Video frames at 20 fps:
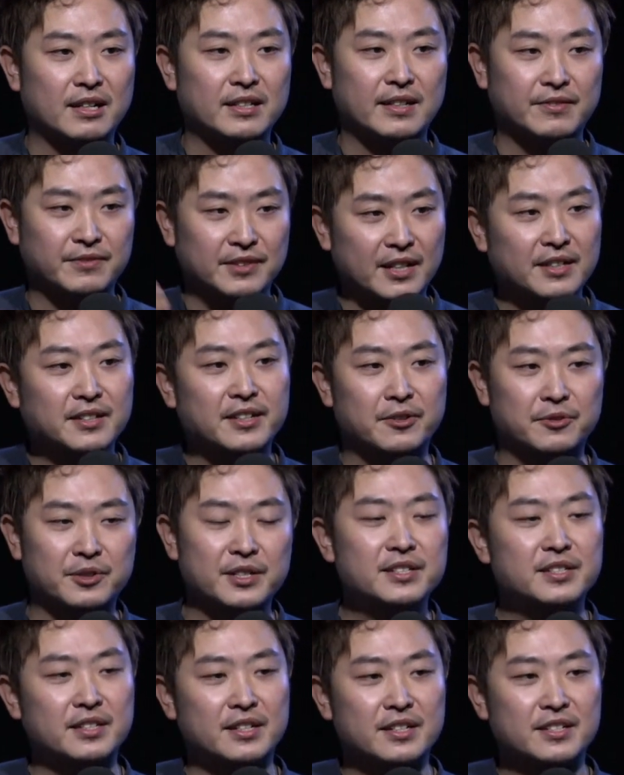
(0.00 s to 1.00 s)
They've done their
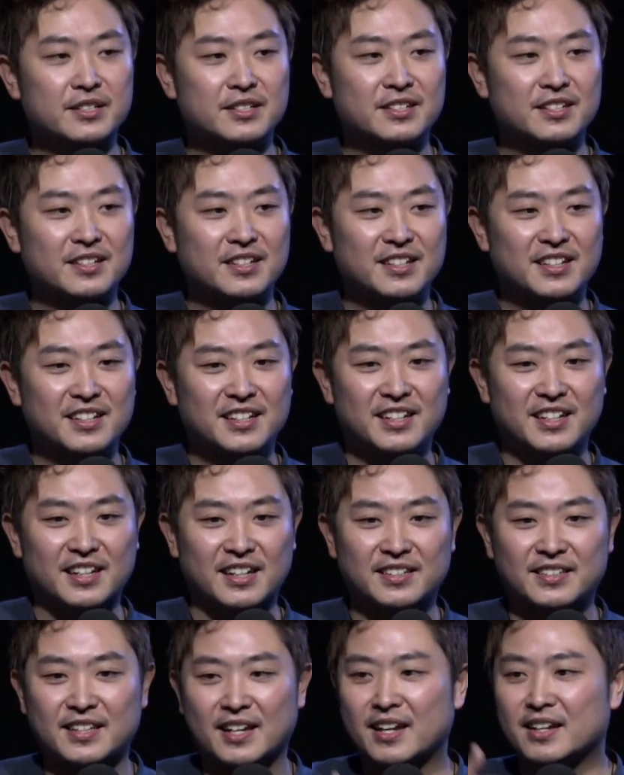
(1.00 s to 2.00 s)
research,
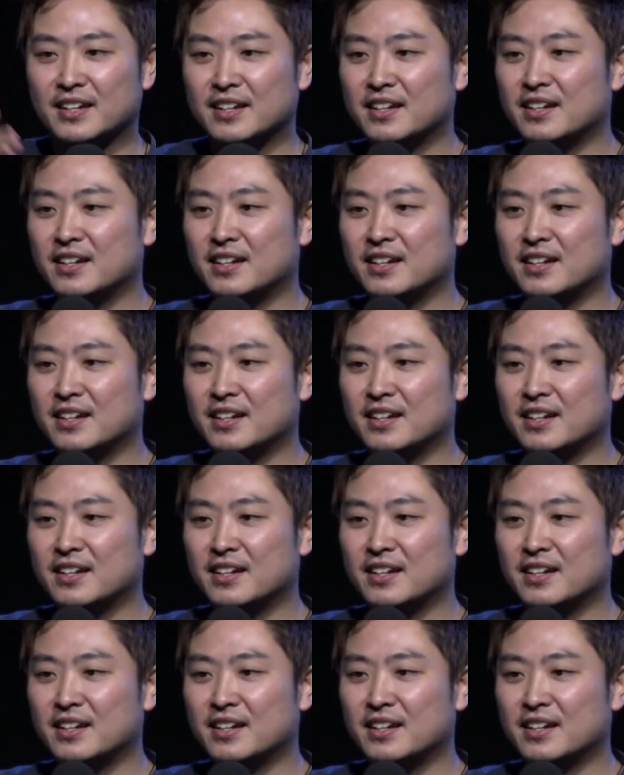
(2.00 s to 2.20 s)
is that